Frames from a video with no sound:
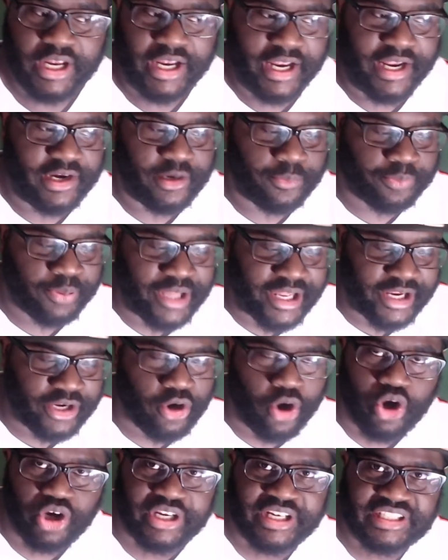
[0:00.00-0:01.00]
And the play
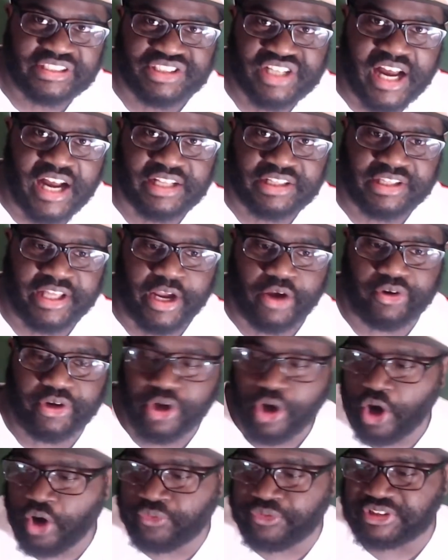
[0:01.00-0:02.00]
calling is not there. The
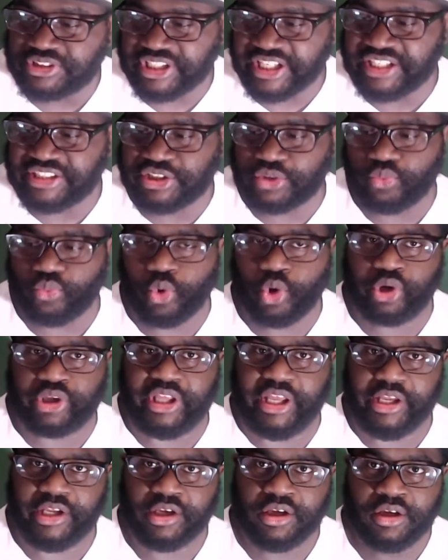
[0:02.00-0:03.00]
offense isn't
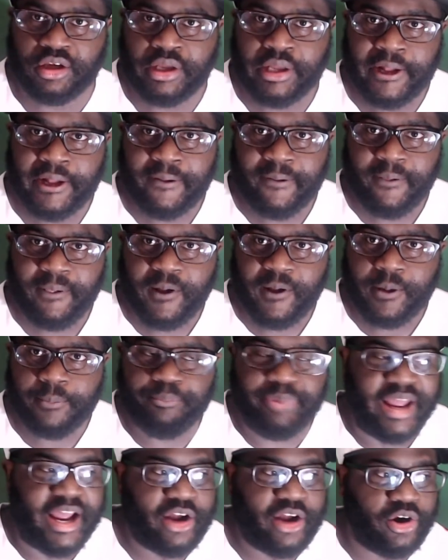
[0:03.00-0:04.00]
working.
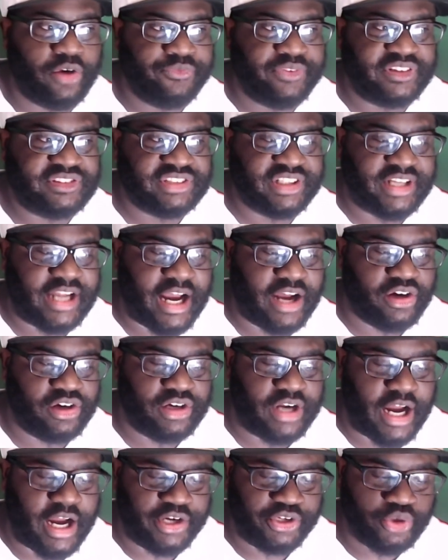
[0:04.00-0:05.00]
Bad offensive line or
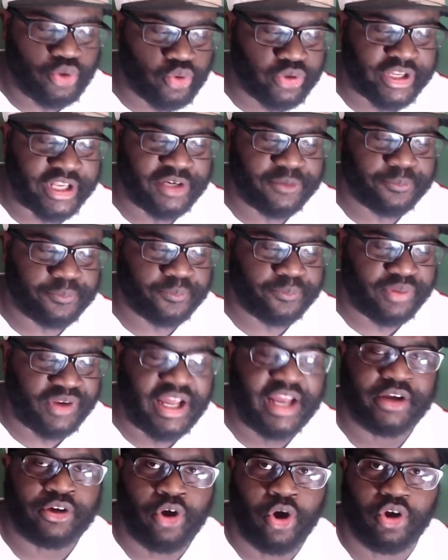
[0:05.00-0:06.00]
not, you can
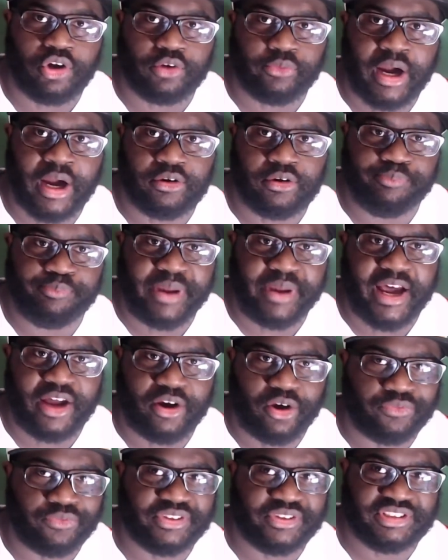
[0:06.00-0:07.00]
play call around a bad
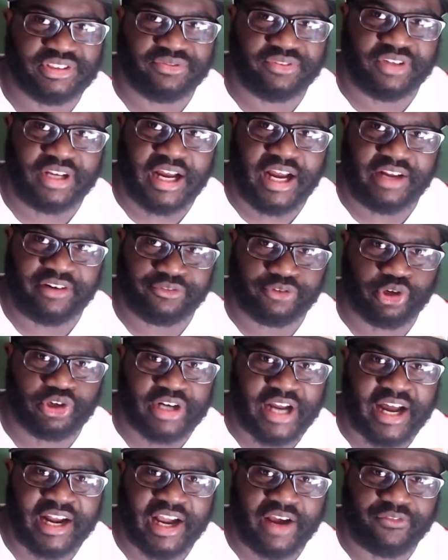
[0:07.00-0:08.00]
offensive line if they're
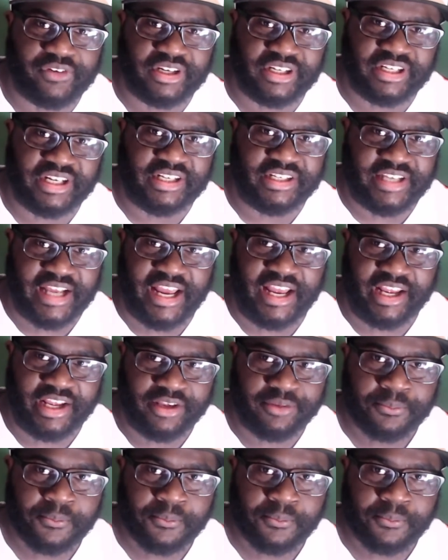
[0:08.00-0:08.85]
not having a good day.